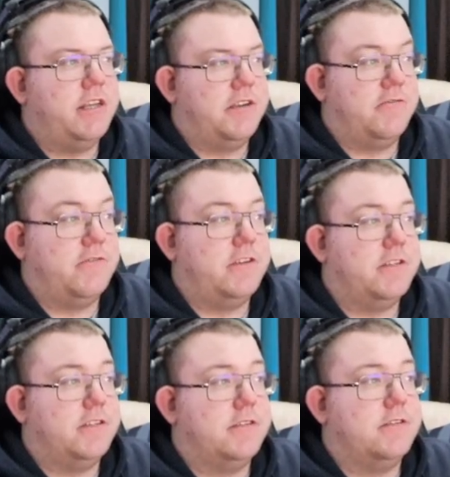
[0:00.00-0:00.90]
in
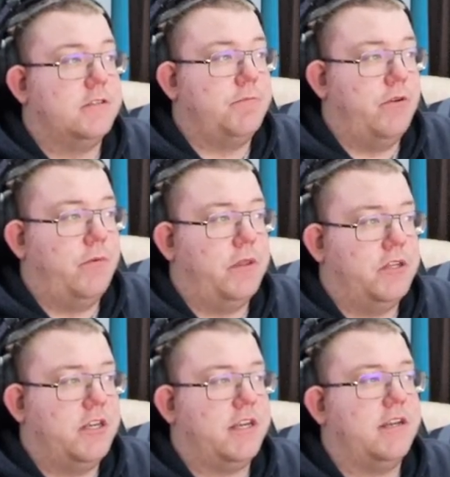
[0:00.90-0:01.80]
creases with the
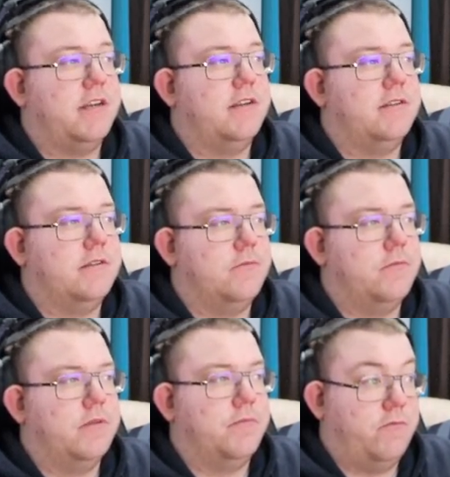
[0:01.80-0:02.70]
jacket and
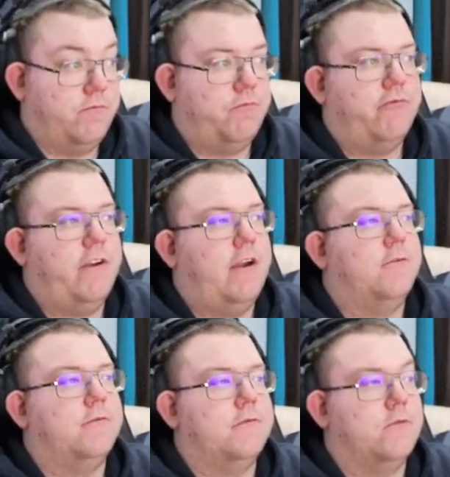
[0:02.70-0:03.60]
with the
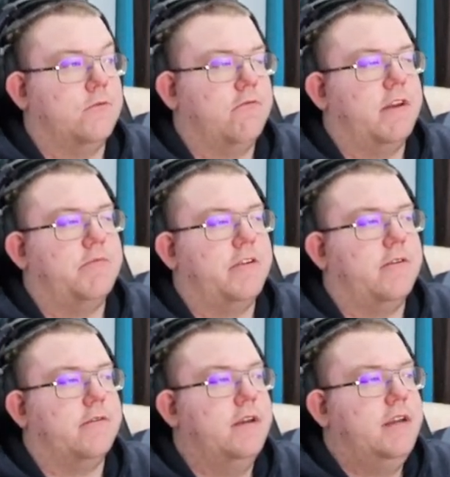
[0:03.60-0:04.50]
brown or grey
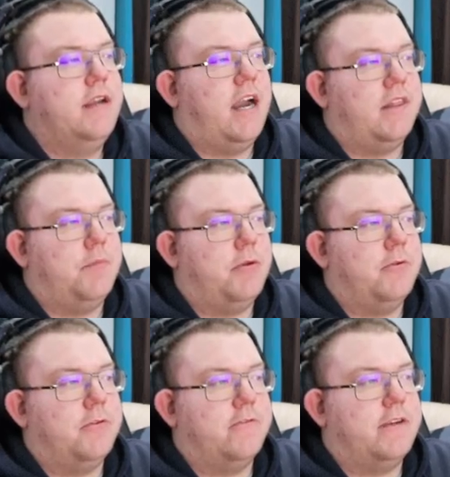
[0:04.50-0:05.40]
brown and the blue
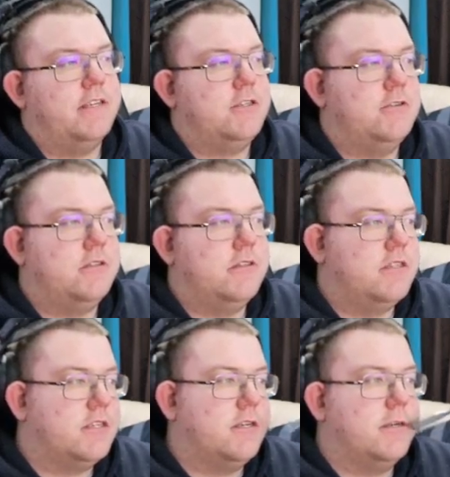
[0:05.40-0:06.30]
and grey is used in the
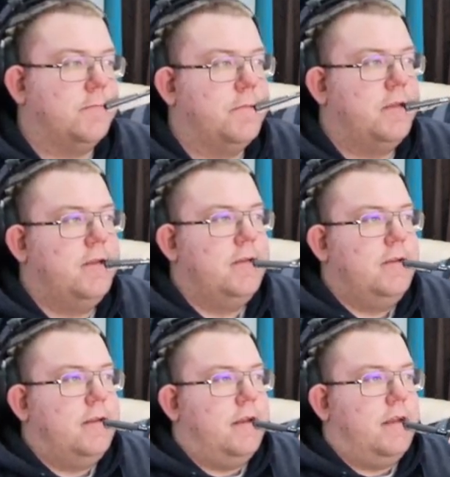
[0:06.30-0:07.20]
skirt.
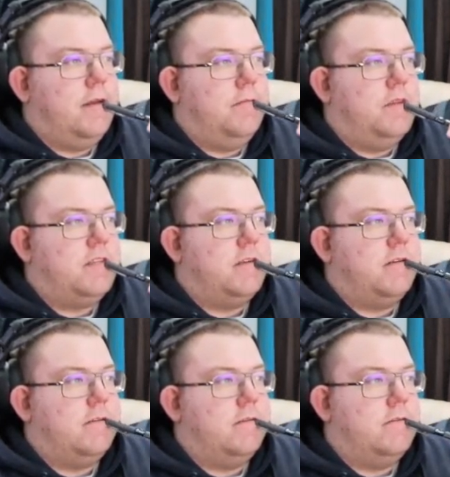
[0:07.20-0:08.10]
Dress,
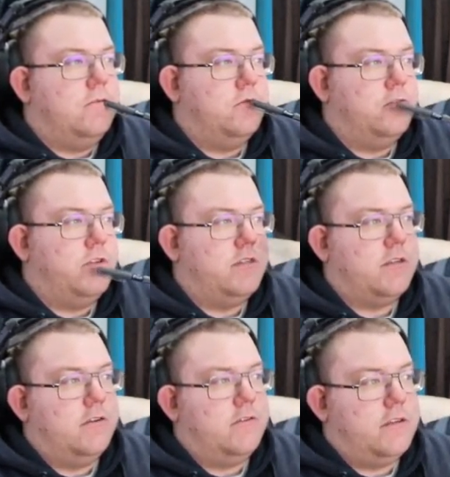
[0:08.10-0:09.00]

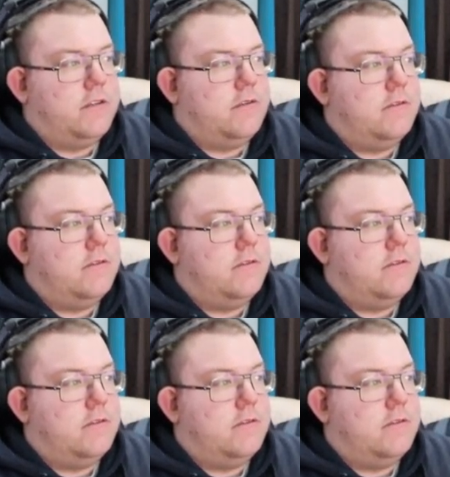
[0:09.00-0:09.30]
because